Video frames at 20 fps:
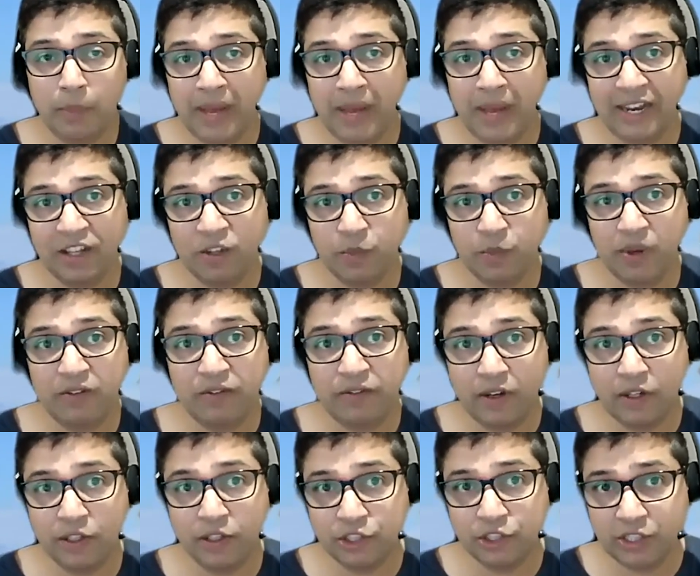management
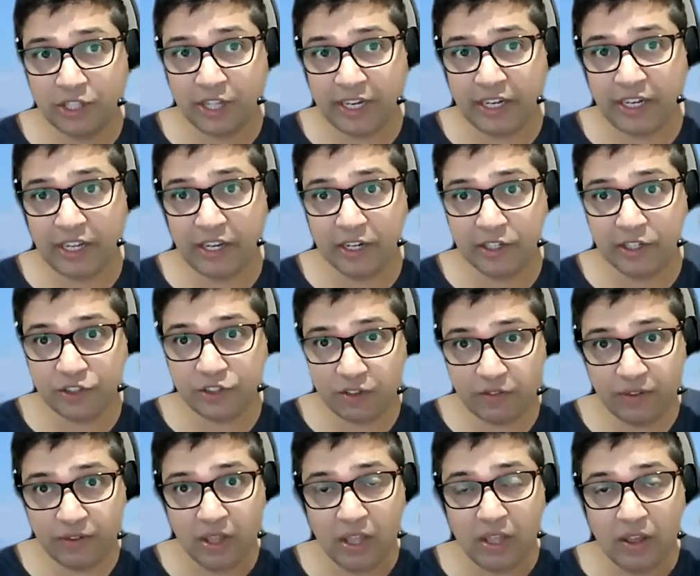function, the integration
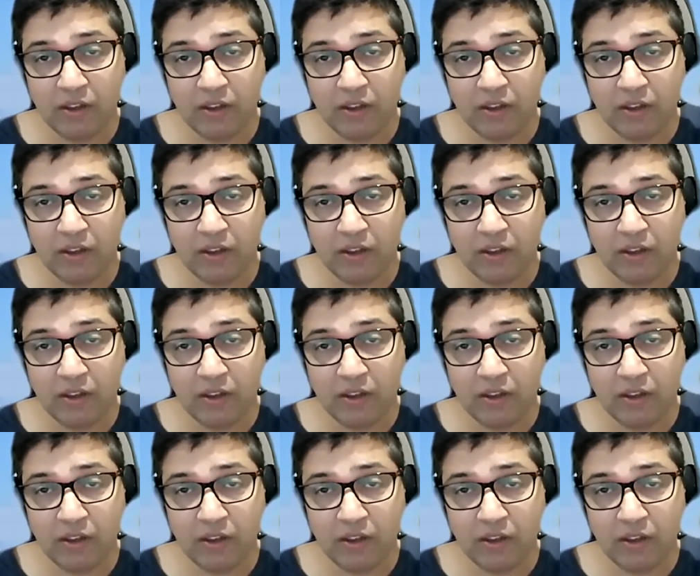of